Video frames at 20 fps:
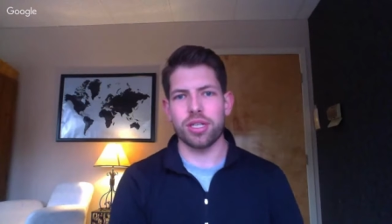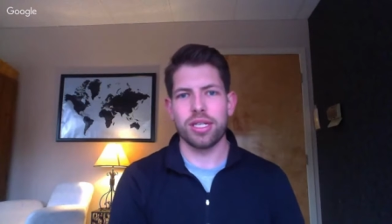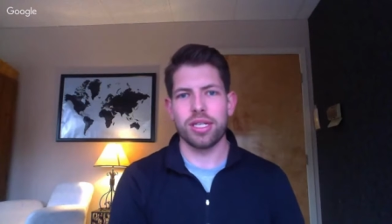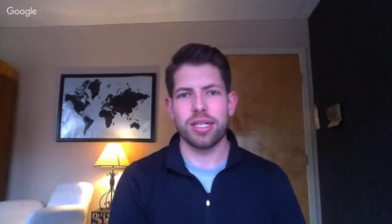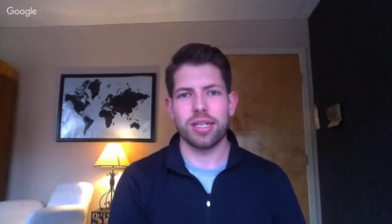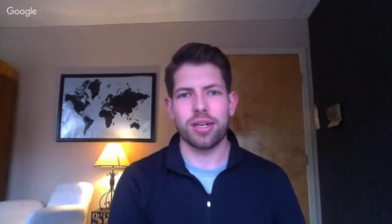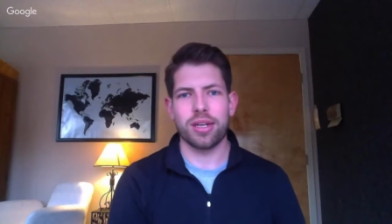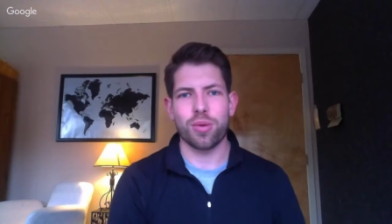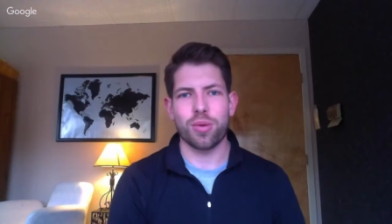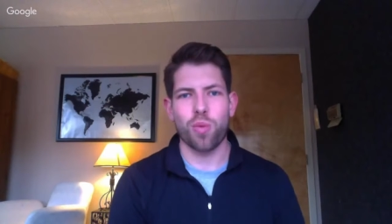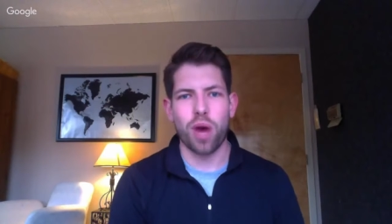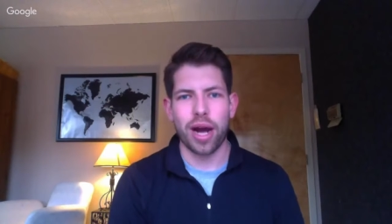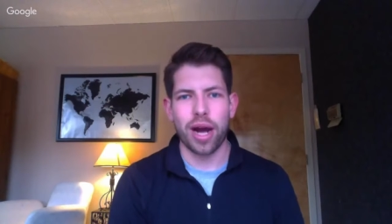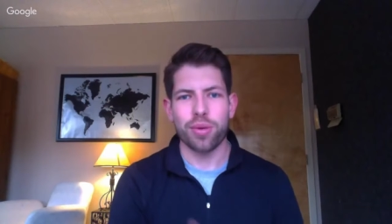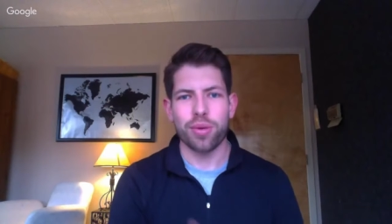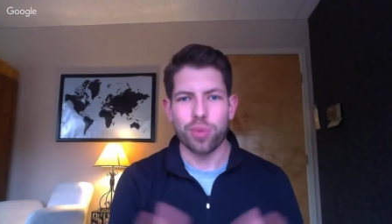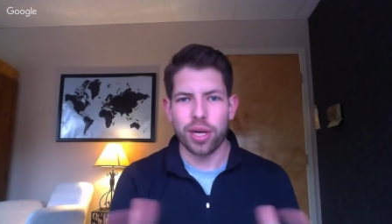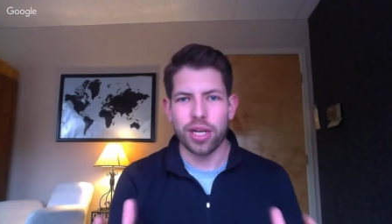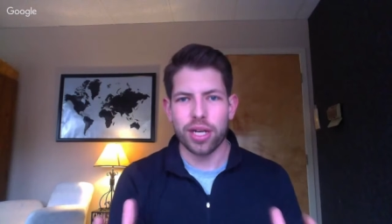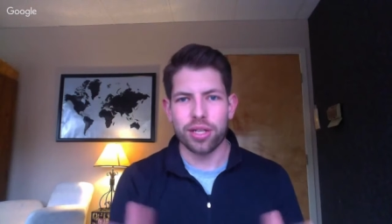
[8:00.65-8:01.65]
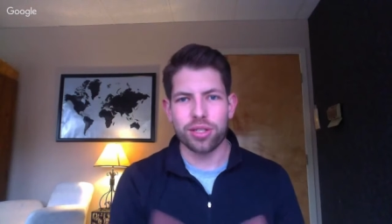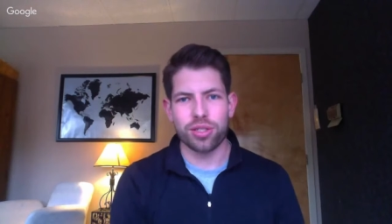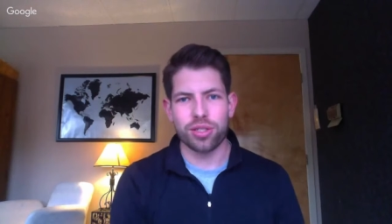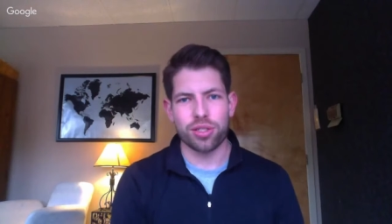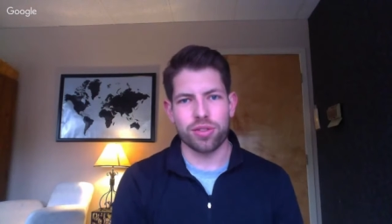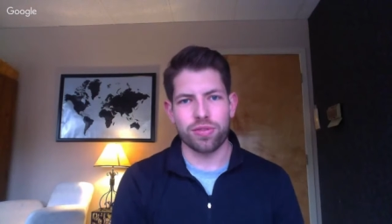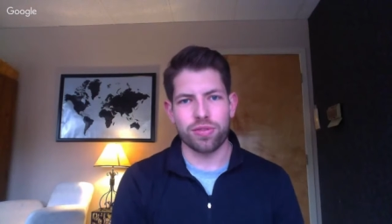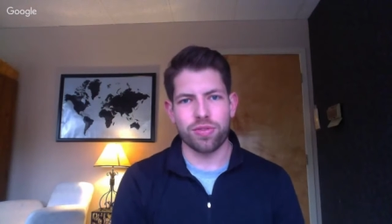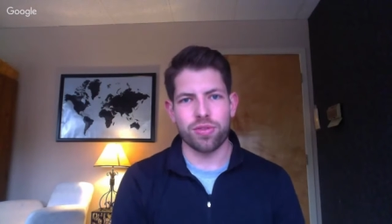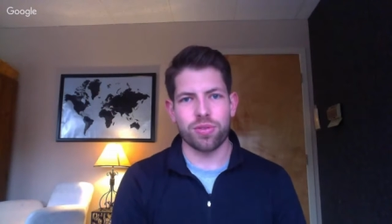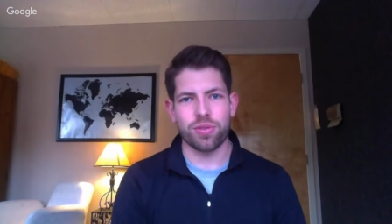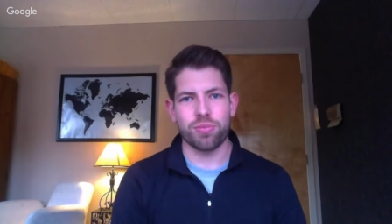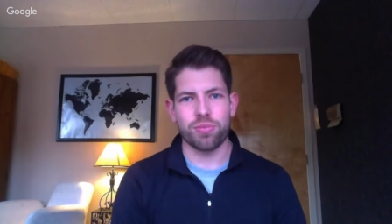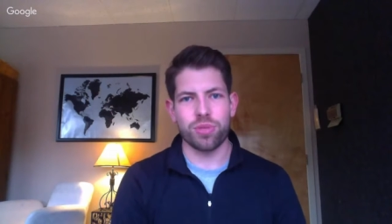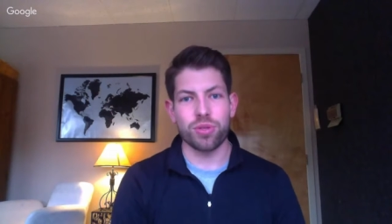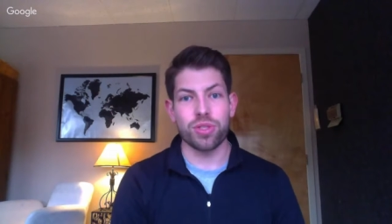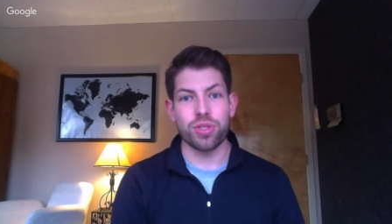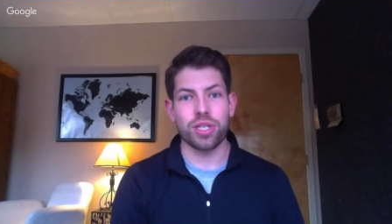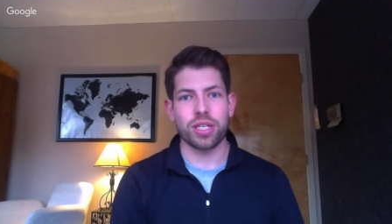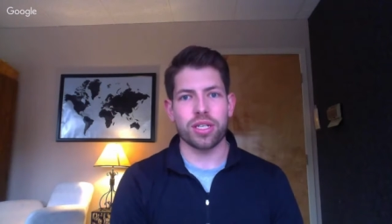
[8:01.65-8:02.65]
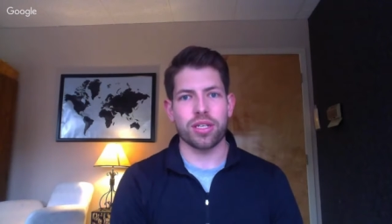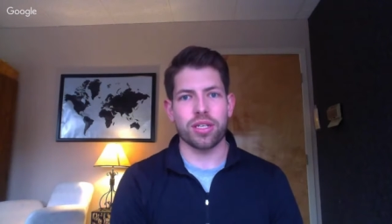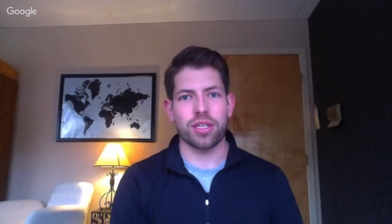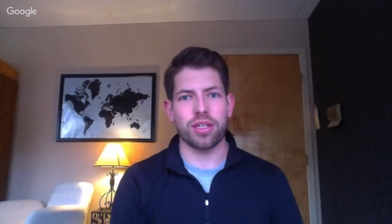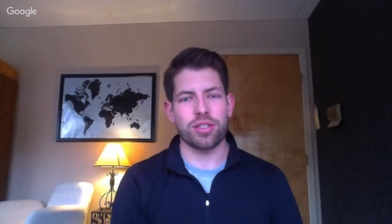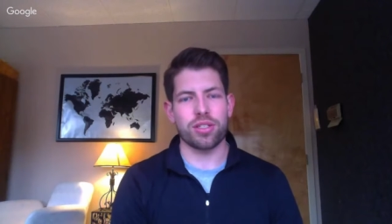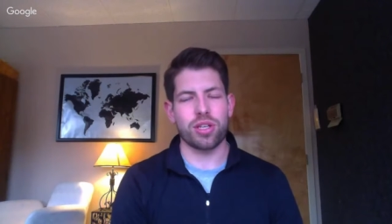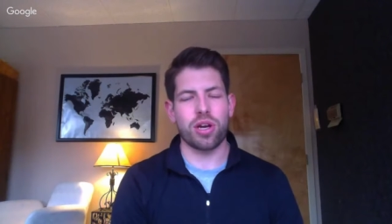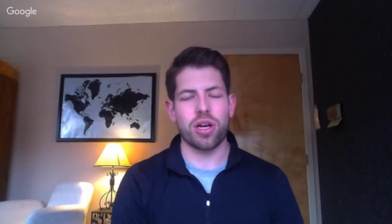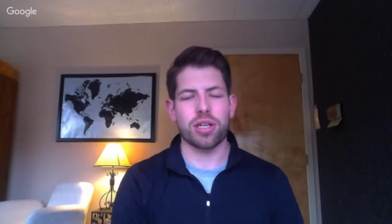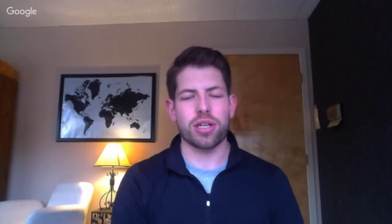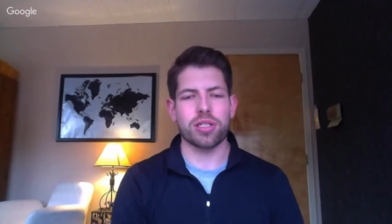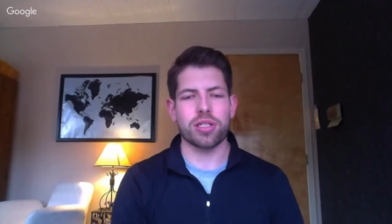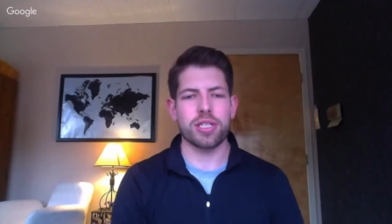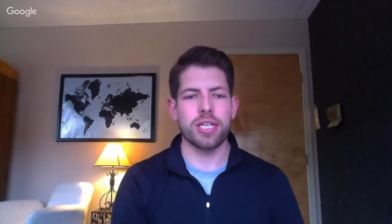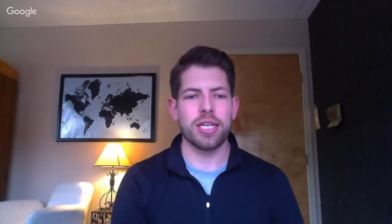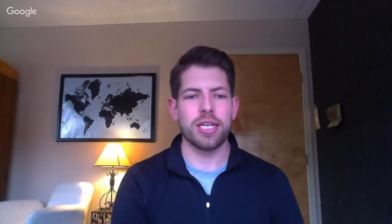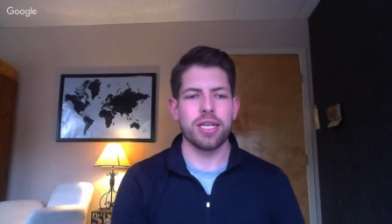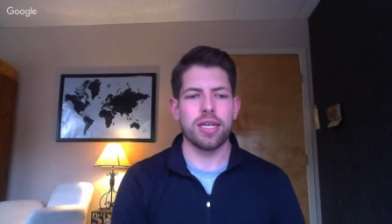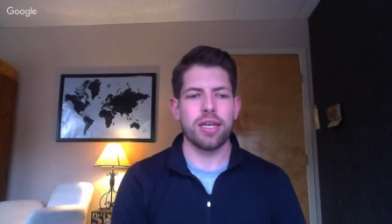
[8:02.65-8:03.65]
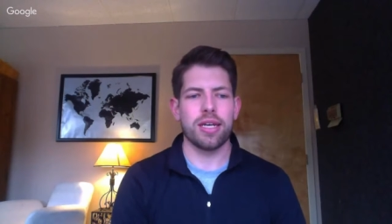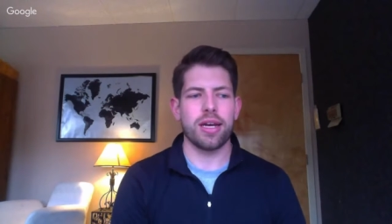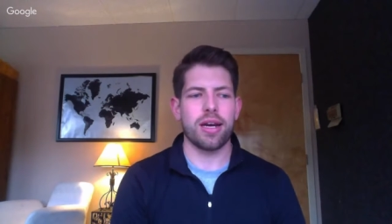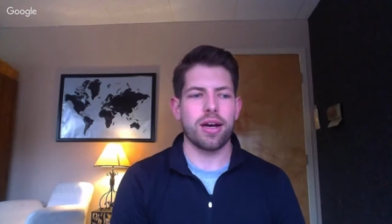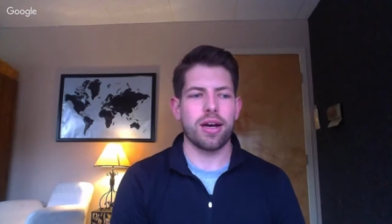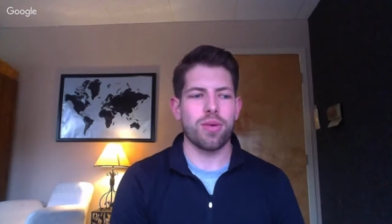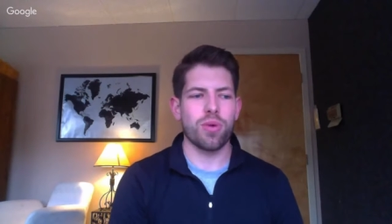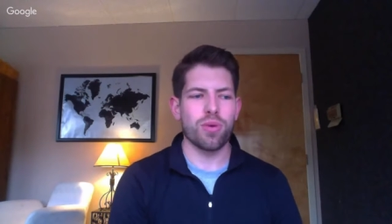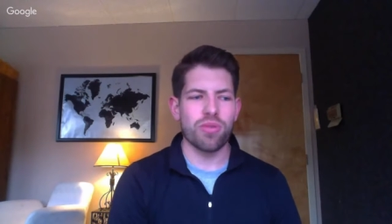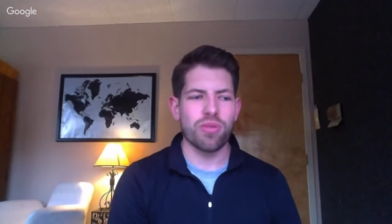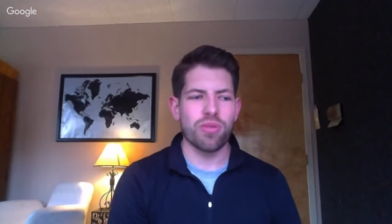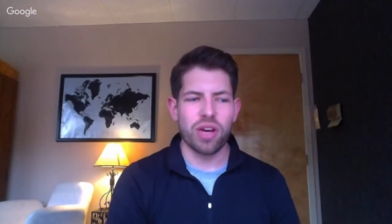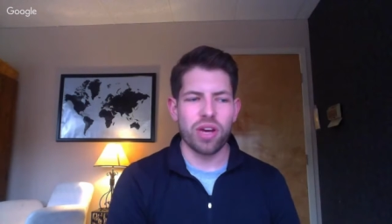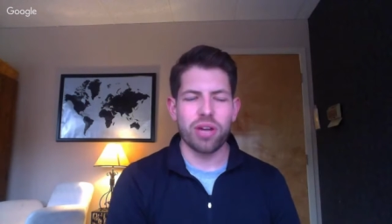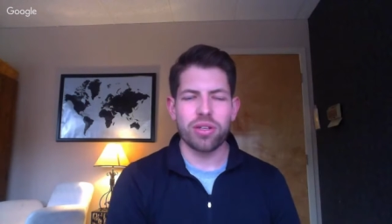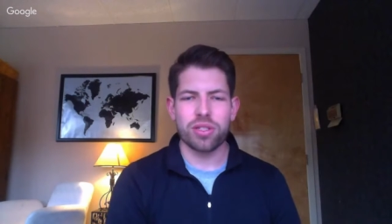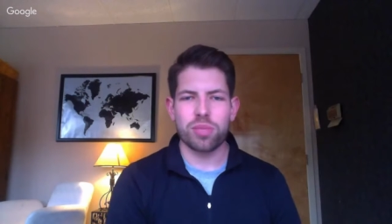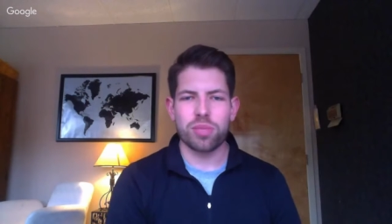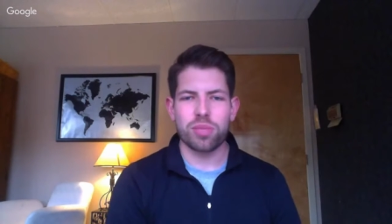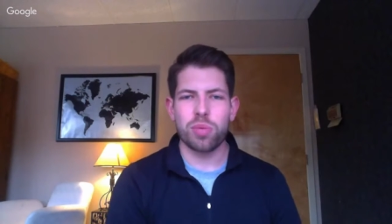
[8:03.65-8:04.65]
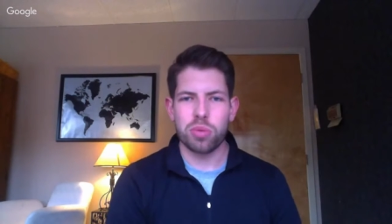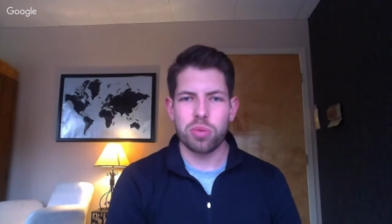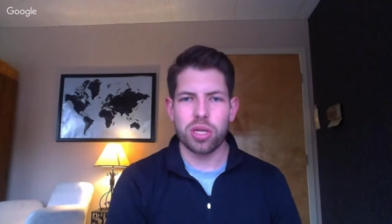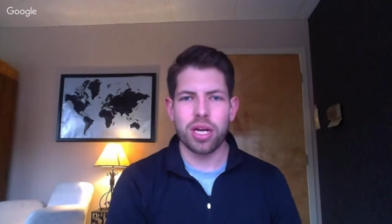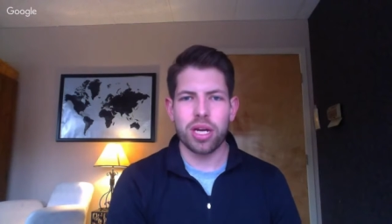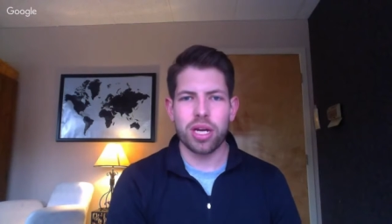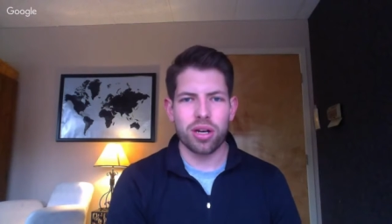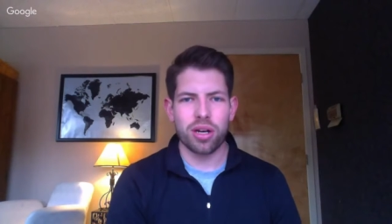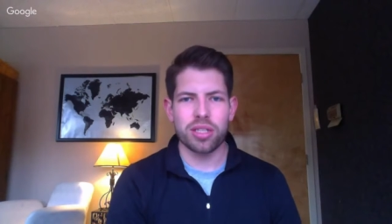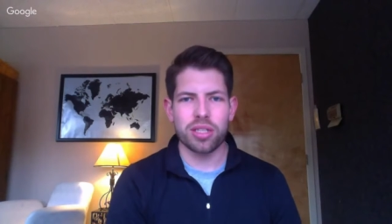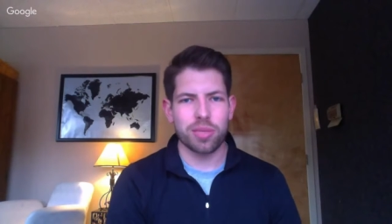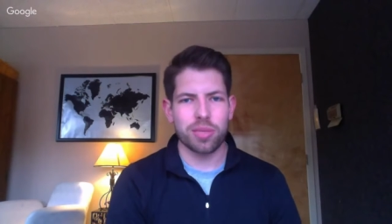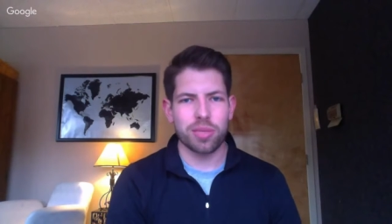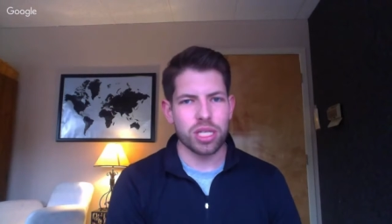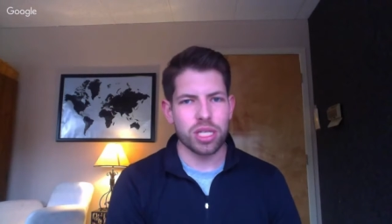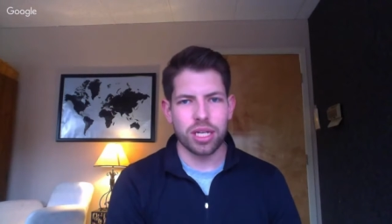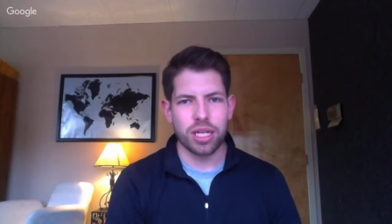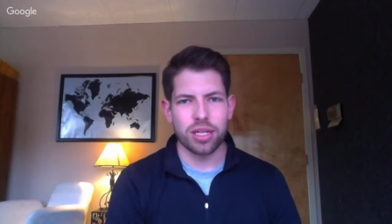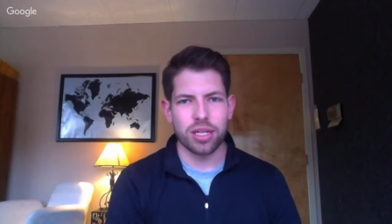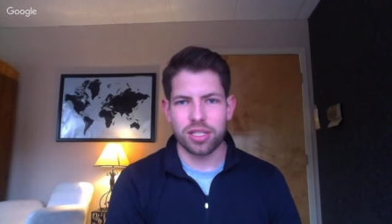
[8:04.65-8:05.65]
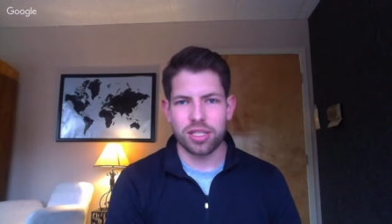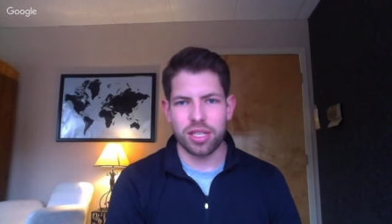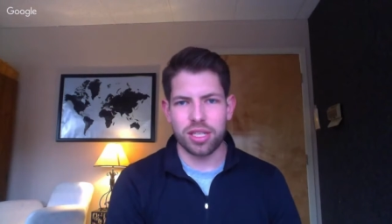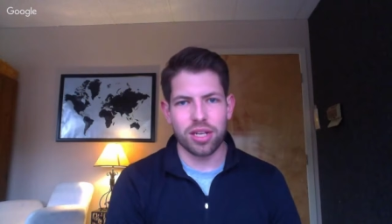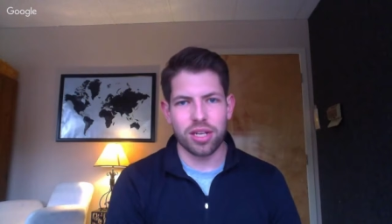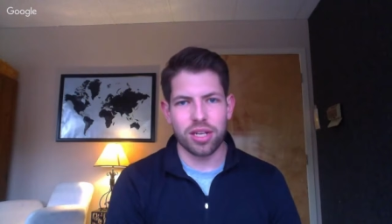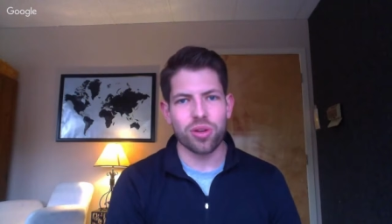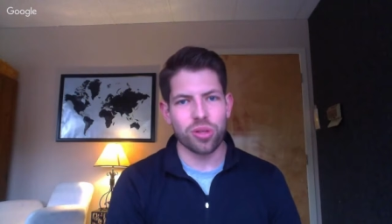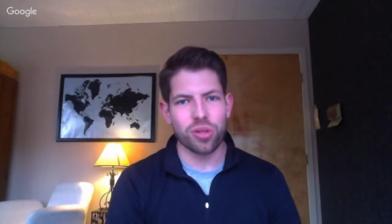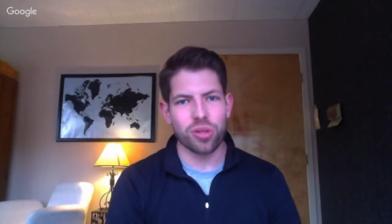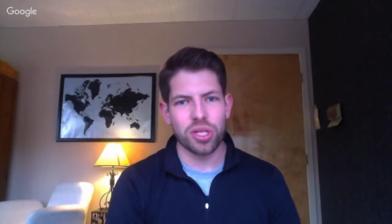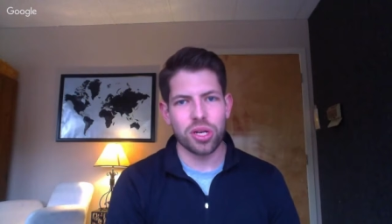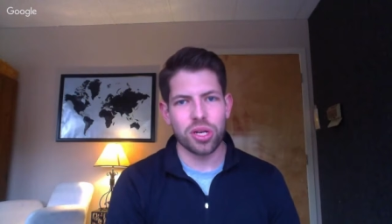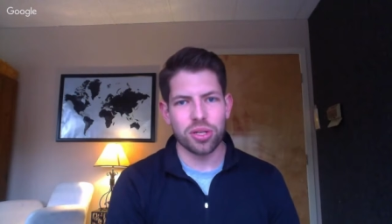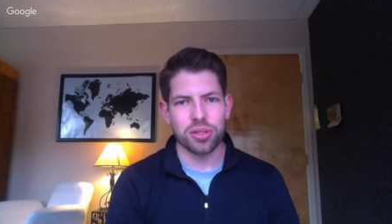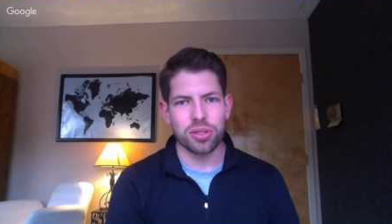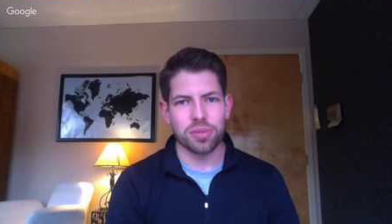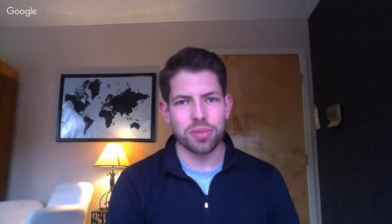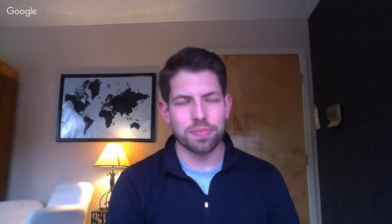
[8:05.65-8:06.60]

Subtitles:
a wide range of music and songs, what we found is that people had a hard time singing it because they didn't know the songs.